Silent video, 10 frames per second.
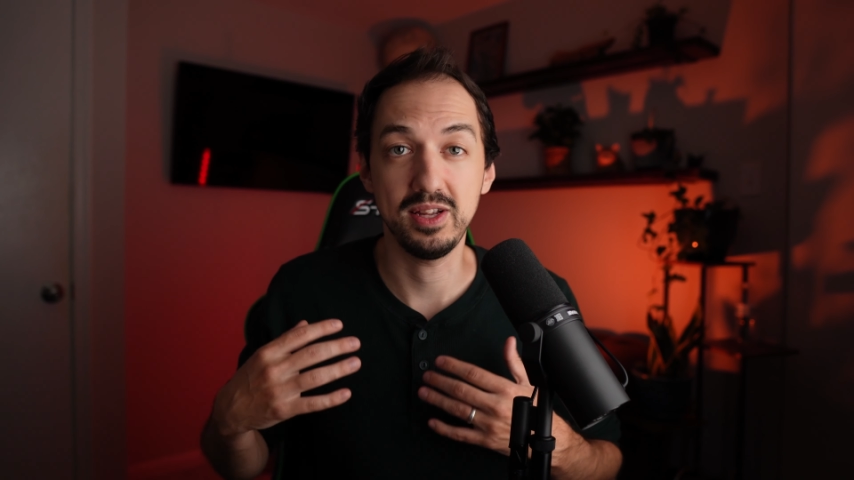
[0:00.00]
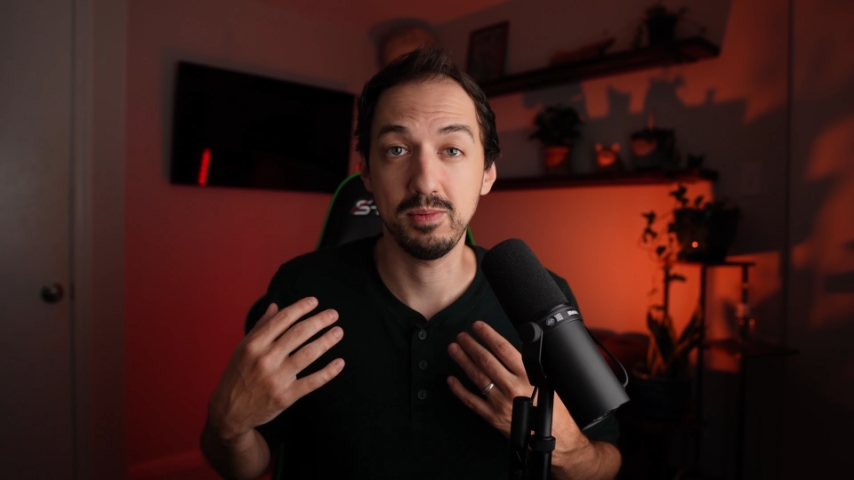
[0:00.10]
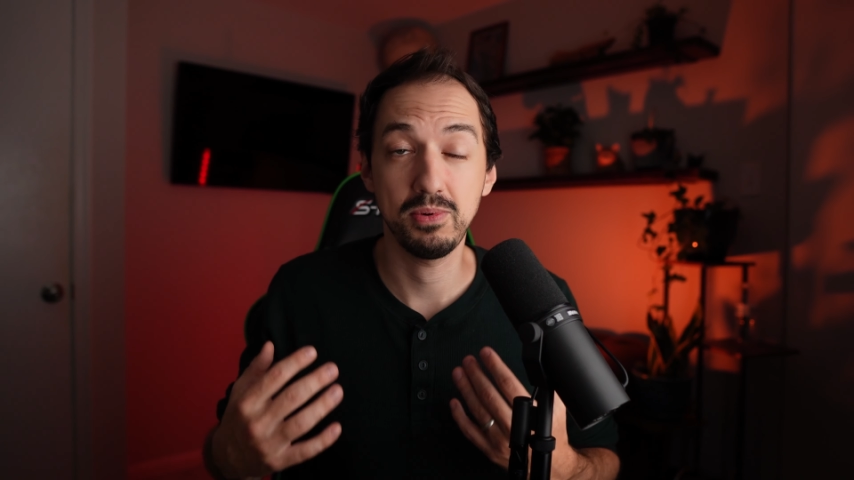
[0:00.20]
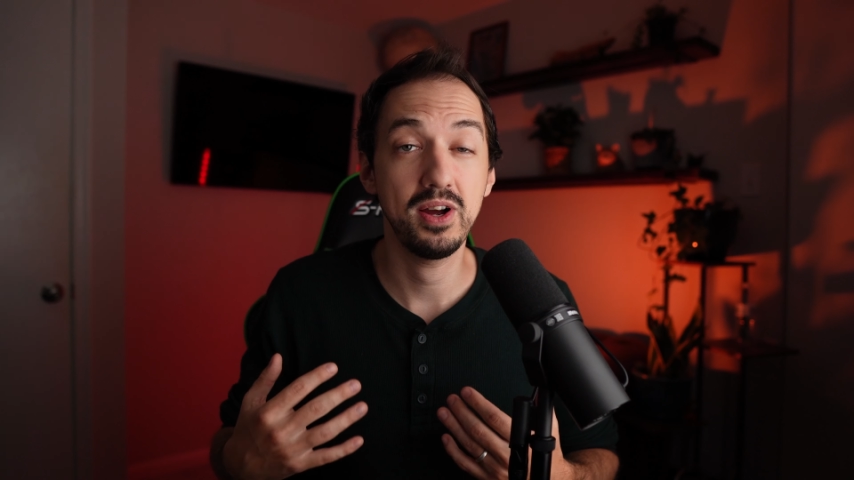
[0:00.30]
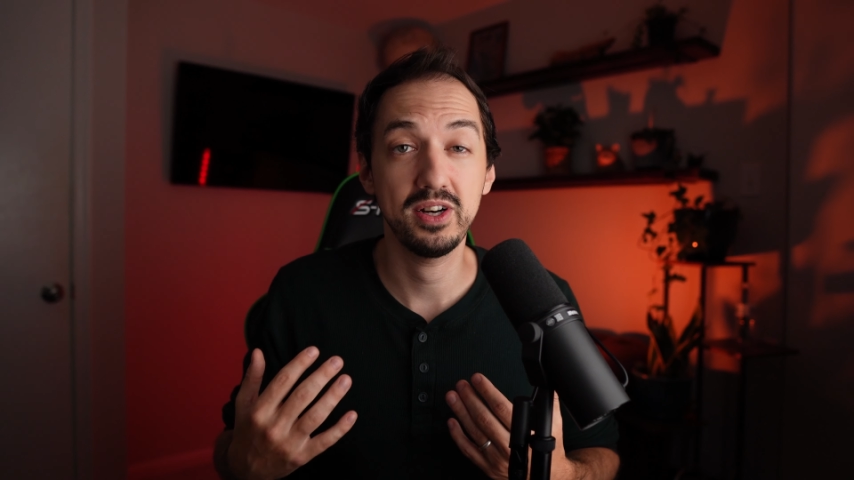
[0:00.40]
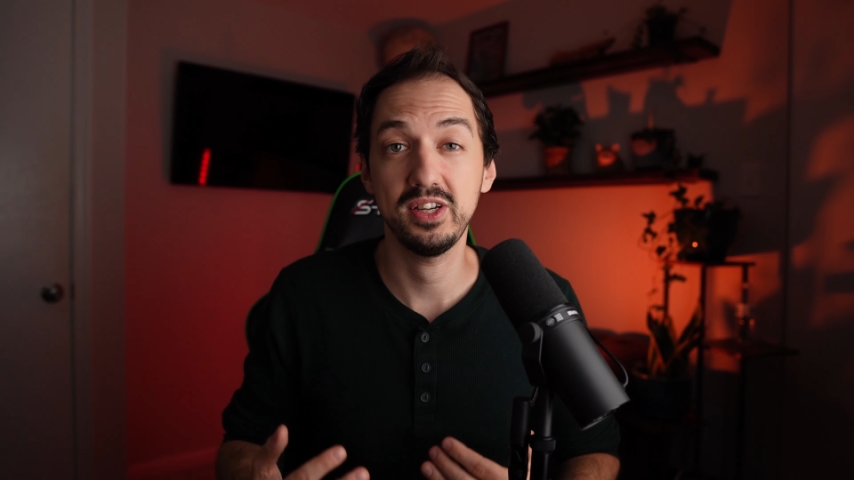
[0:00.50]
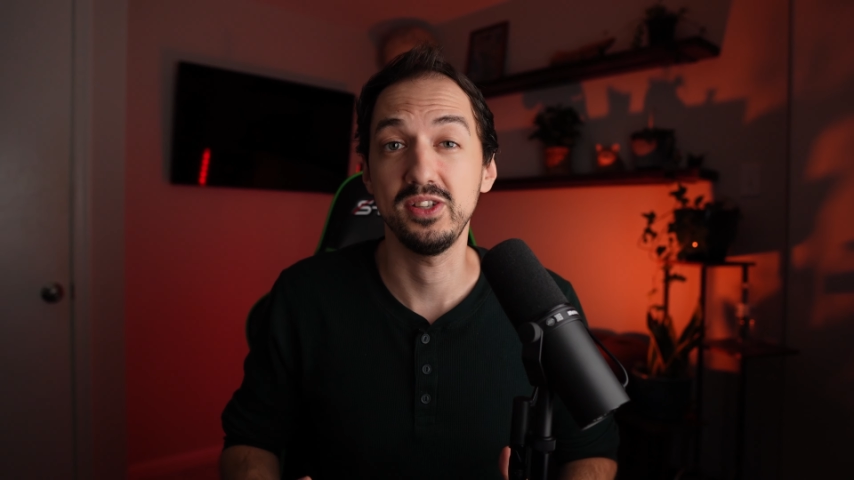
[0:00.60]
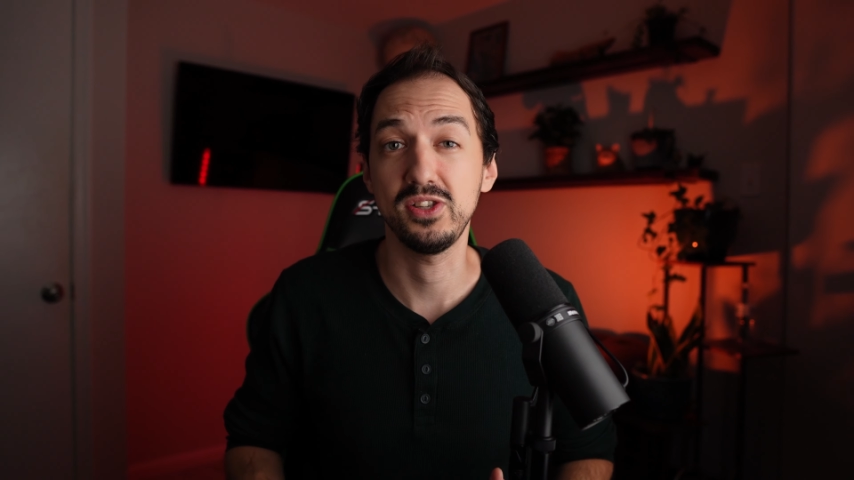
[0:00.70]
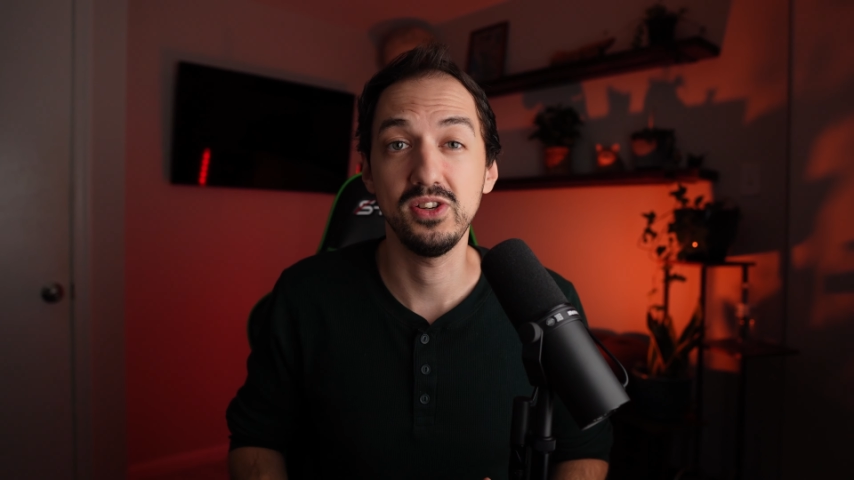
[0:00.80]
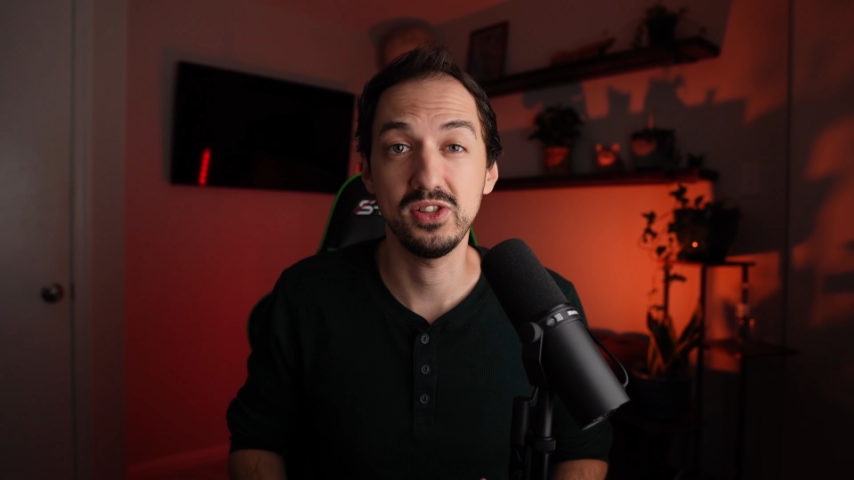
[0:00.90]
their product
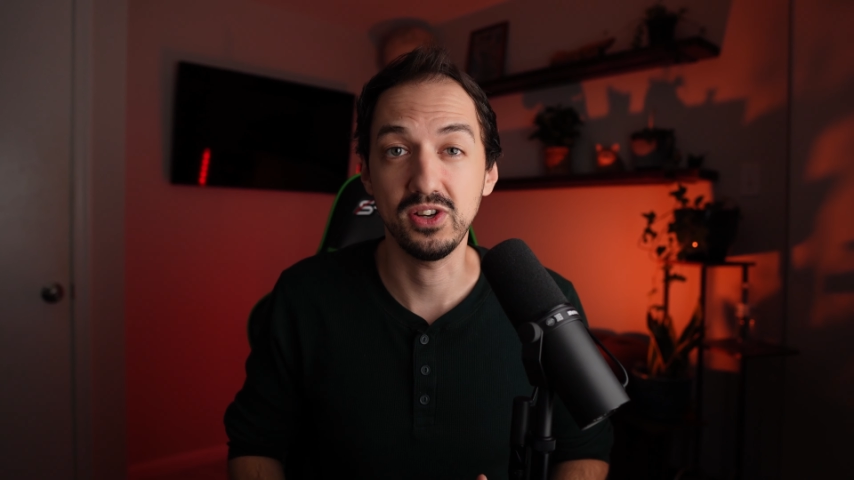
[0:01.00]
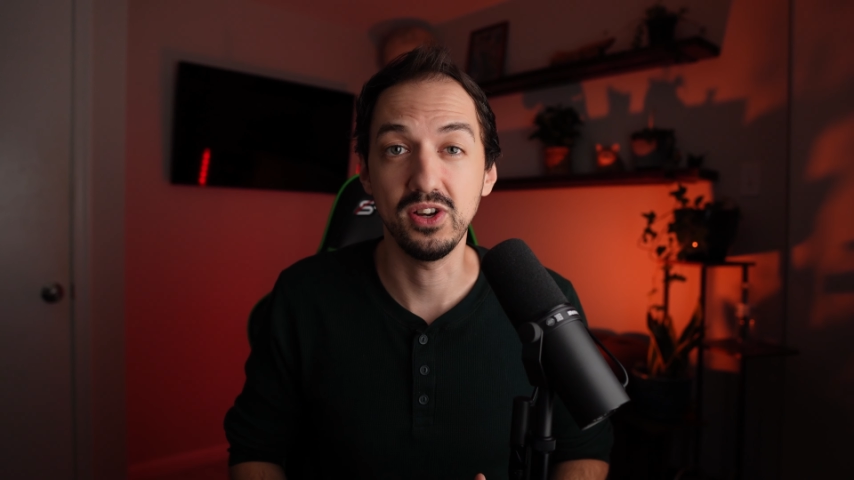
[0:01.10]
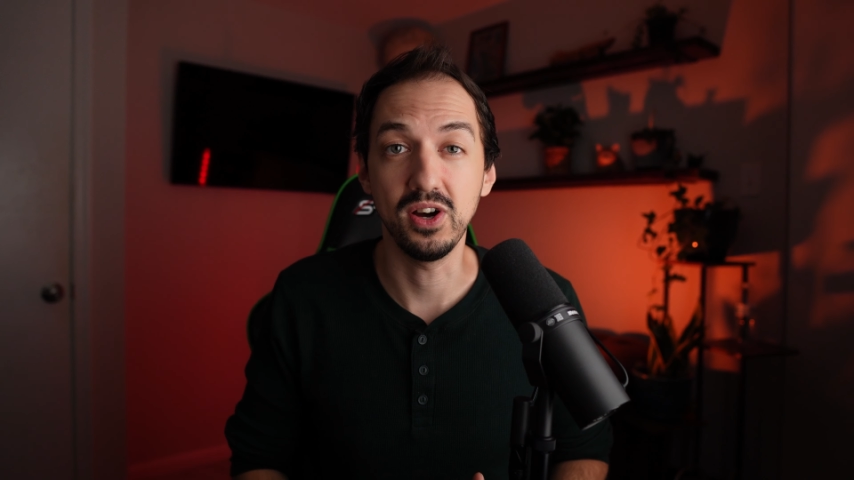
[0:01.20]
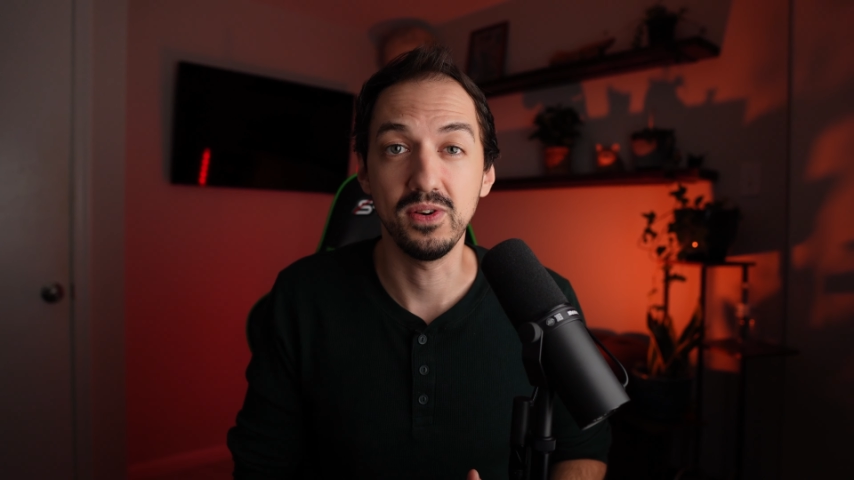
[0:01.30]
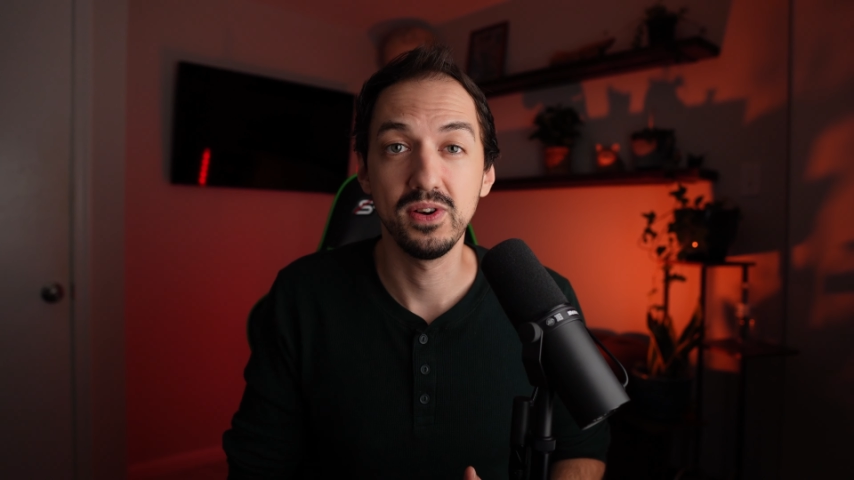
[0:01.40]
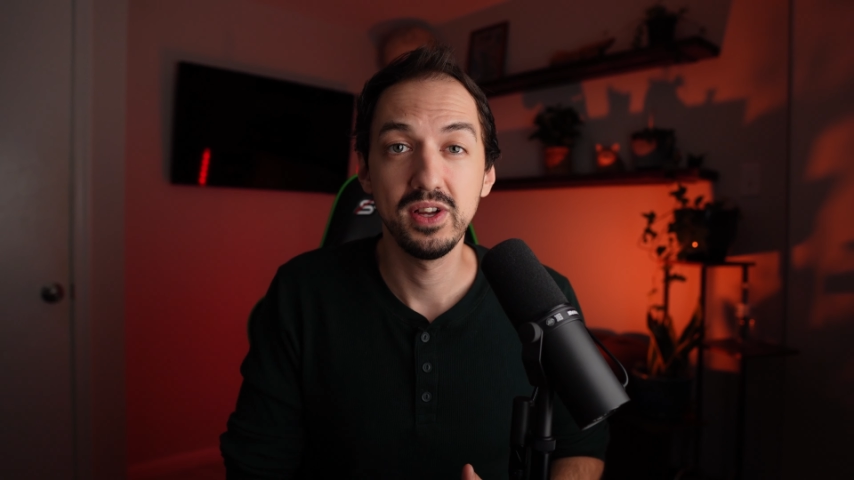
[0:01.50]
is good to go.